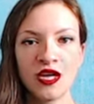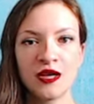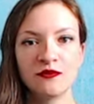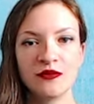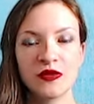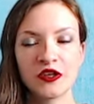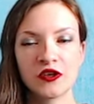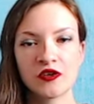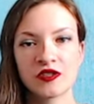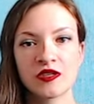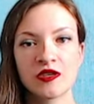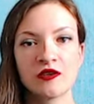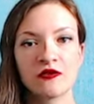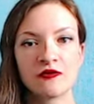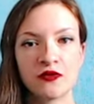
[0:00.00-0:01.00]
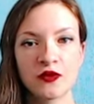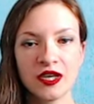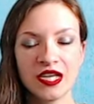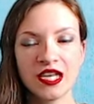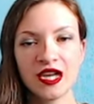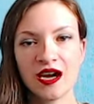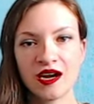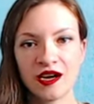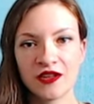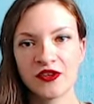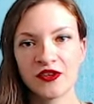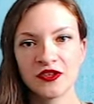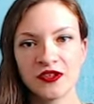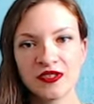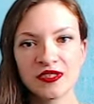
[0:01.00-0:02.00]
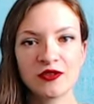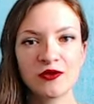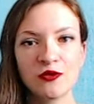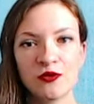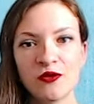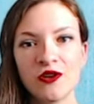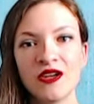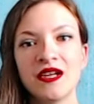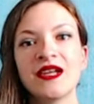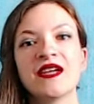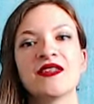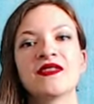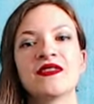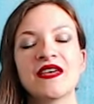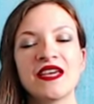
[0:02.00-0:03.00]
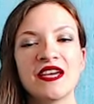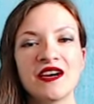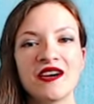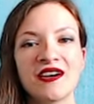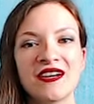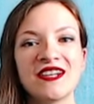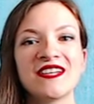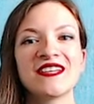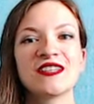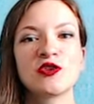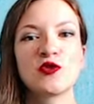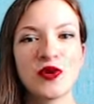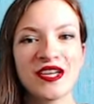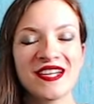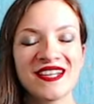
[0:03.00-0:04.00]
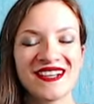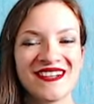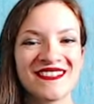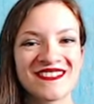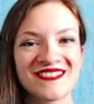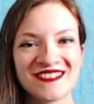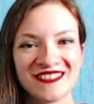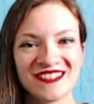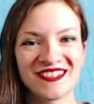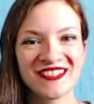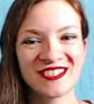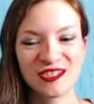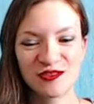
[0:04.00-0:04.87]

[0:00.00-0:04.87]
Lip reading: Because 3 others O, they are in weak, unstressed